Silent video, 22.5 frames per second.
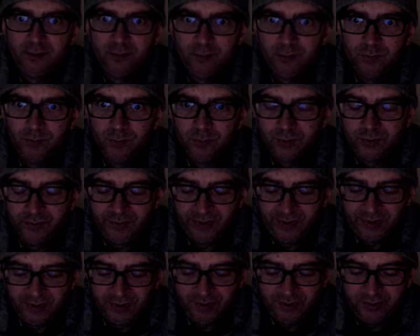one of these
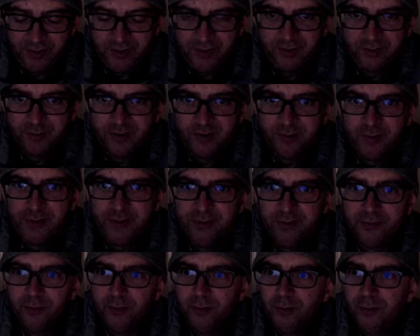2 cells must be a
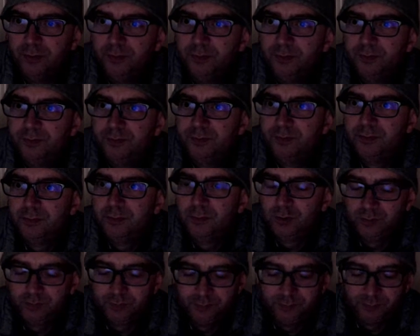4. Oh,
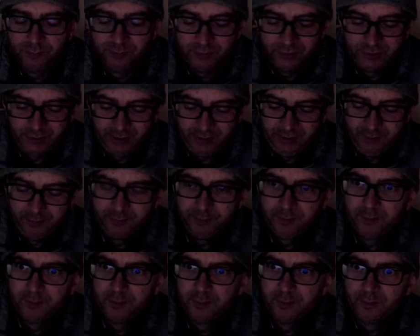sorry.
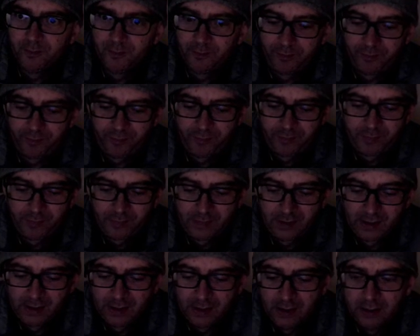
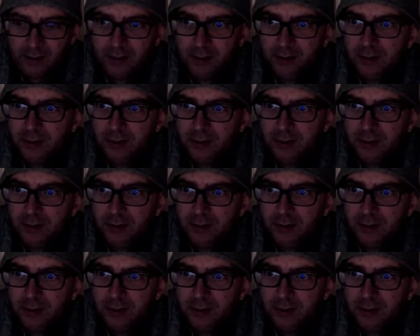So